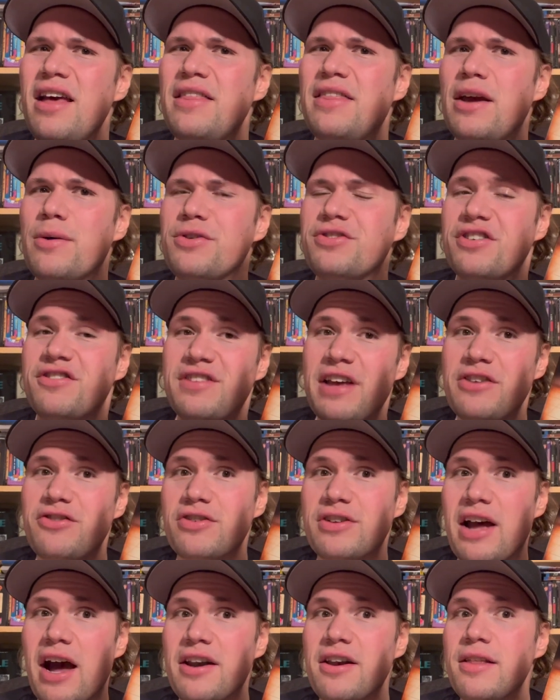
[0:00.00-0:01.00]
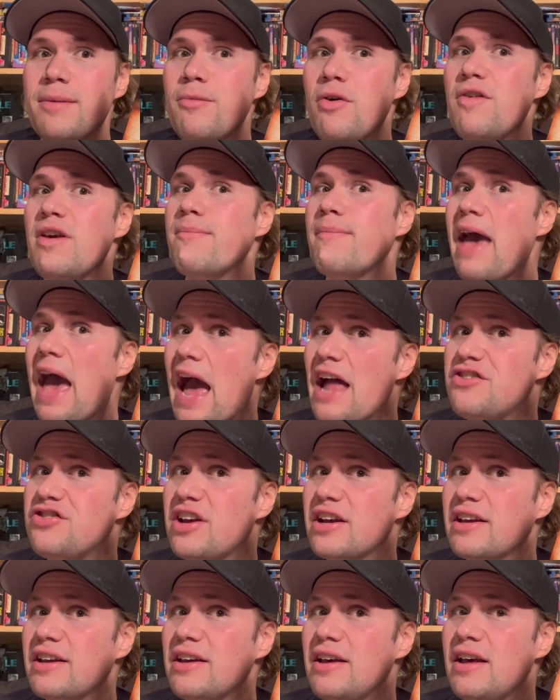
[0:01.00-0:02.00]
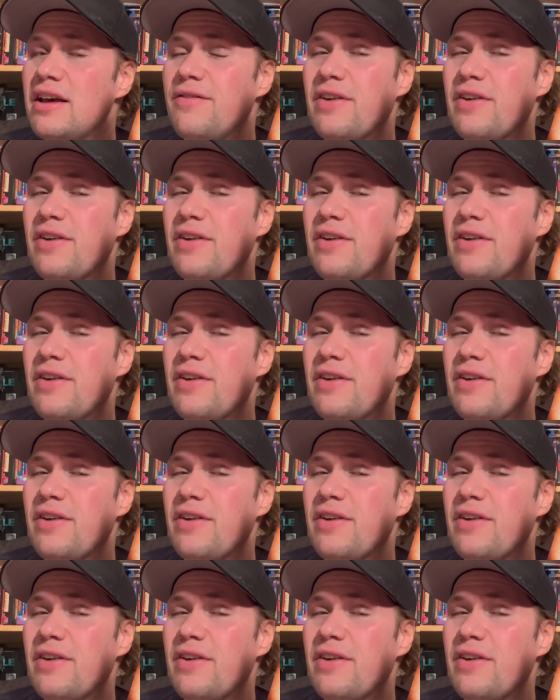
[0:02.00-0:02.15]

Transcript: There was a censored cut of the movie Magic.